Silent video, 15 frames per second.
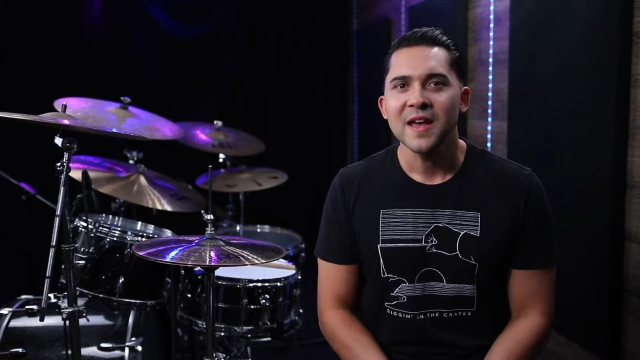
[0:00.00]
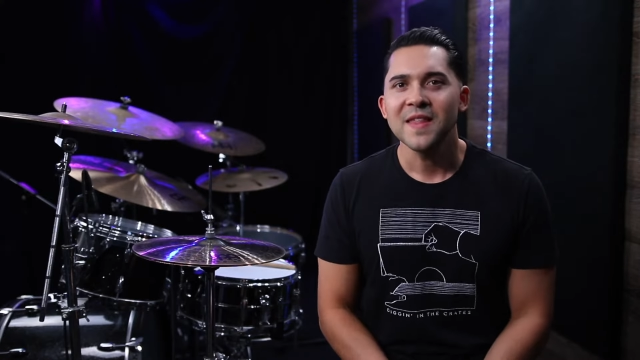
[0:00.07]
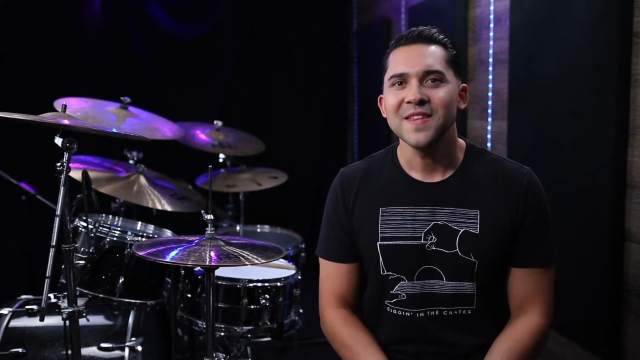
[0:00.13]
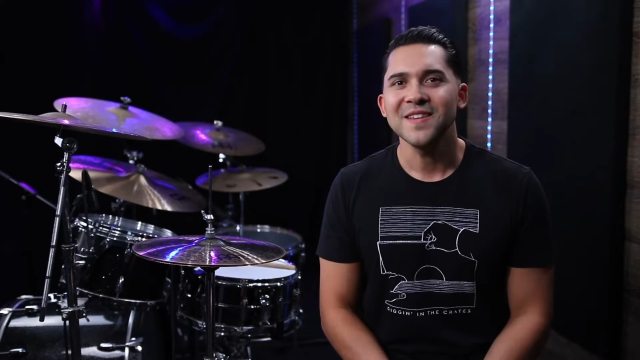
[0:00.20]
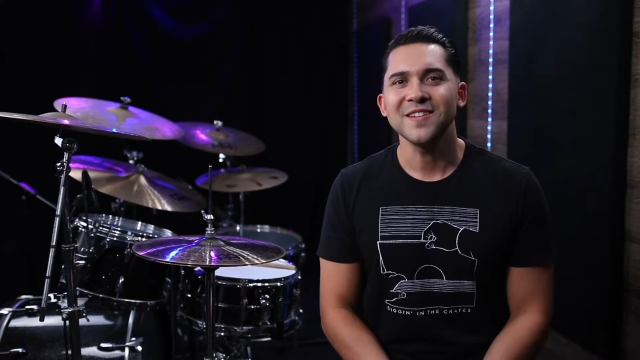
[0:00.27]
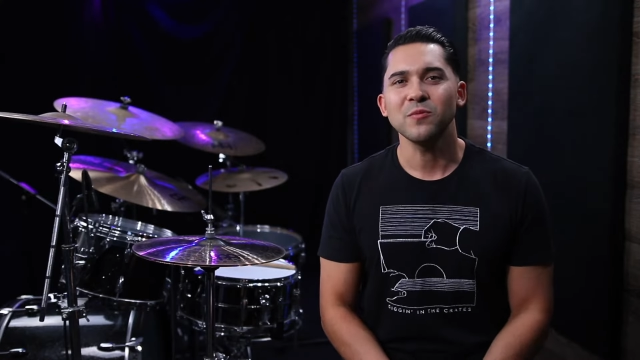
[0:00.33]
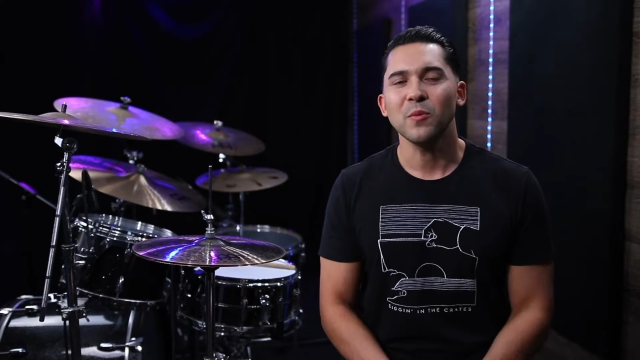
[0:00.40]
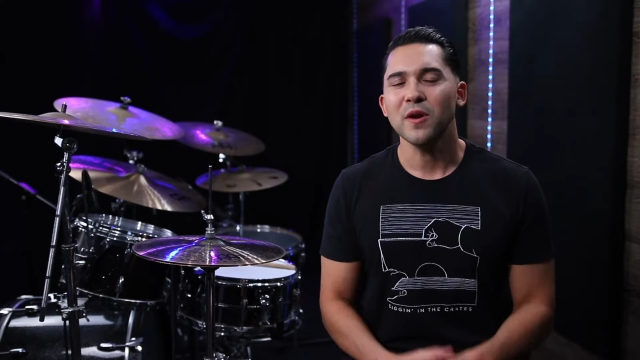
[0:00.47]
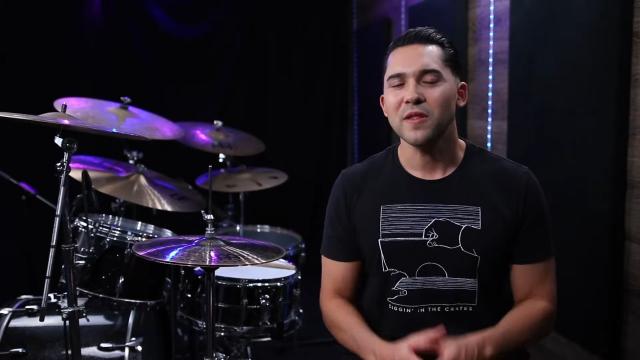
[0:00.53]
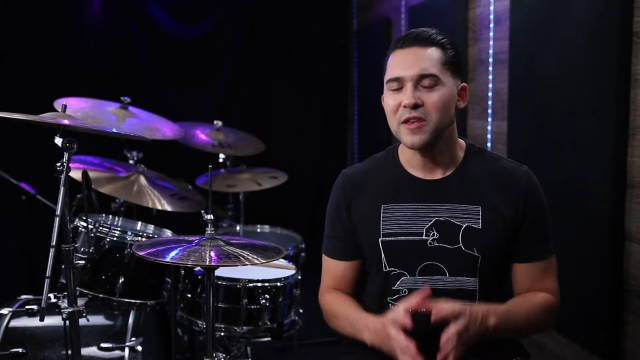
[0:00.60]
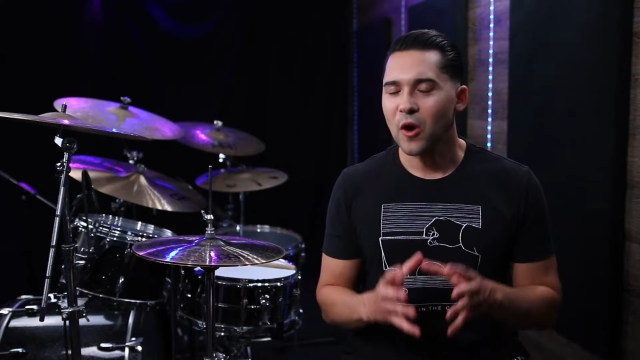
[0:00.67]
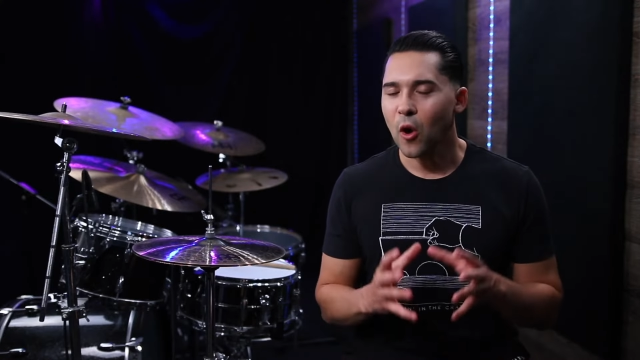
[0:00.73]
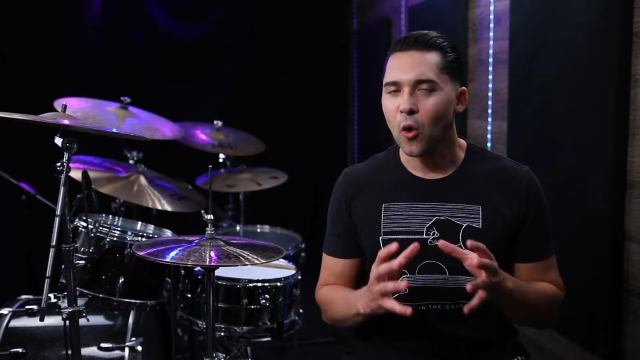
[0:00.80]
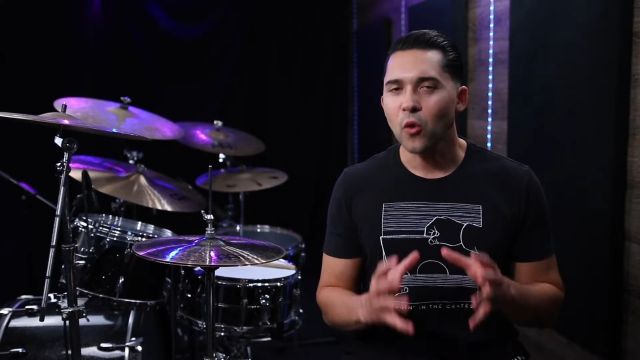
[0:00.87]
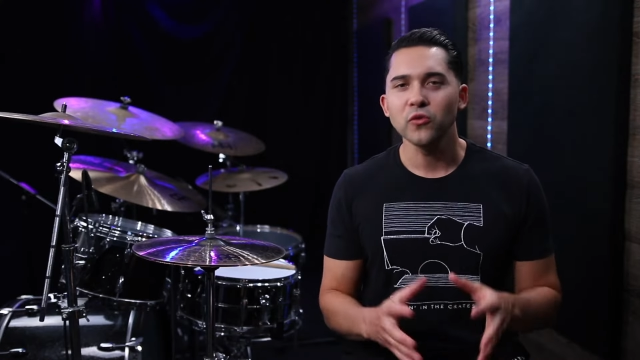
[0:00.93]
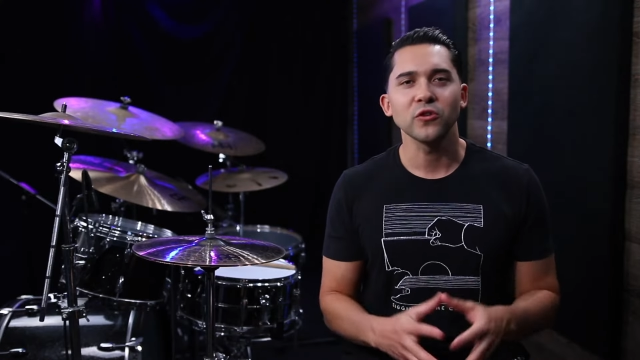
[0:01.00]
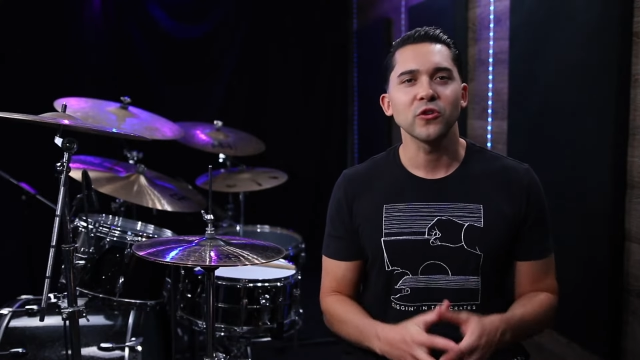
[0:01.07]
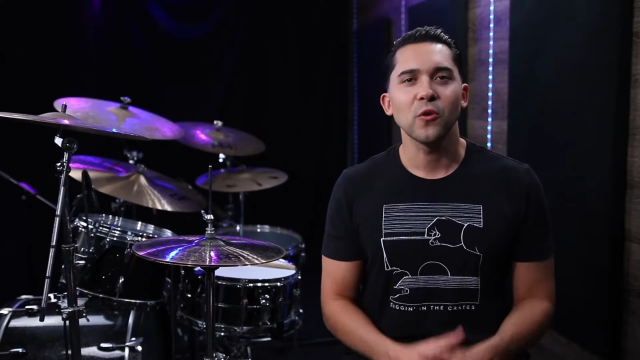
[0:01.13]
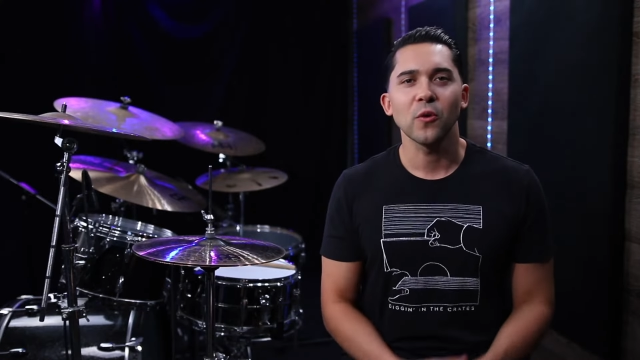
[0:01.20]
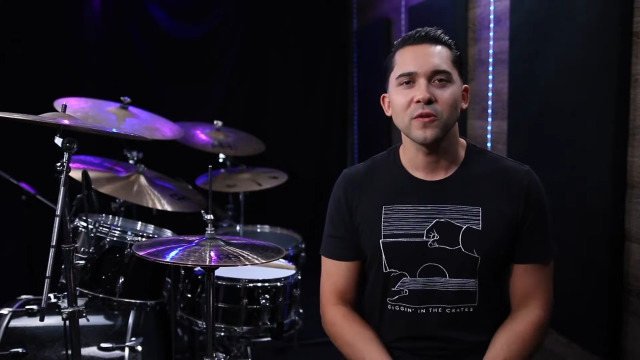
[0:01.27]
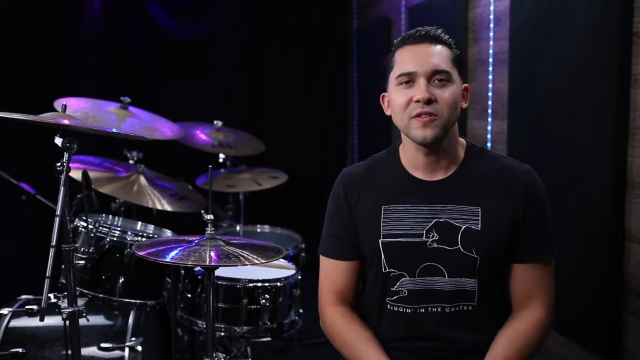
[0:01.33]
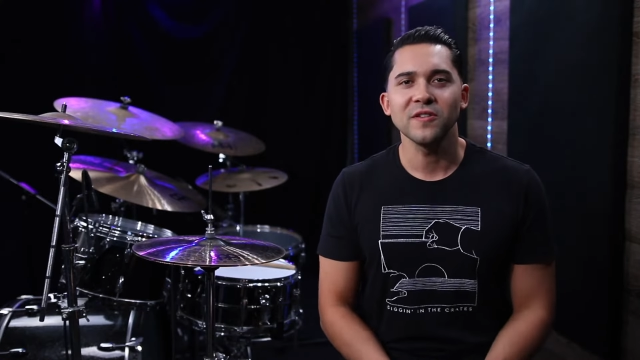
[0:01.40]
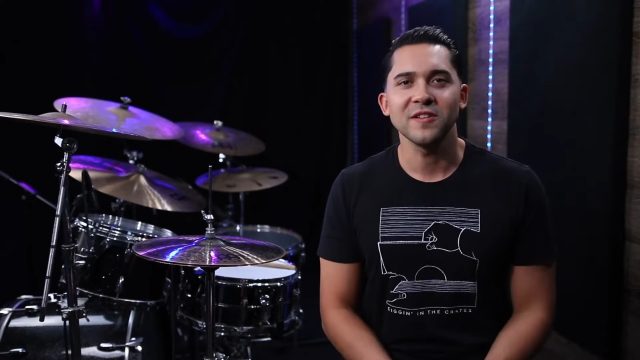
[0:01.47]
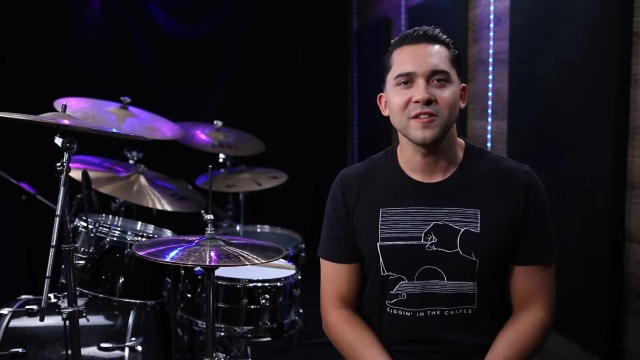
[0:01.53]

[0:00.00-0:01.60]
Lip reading: This is one of the older courses.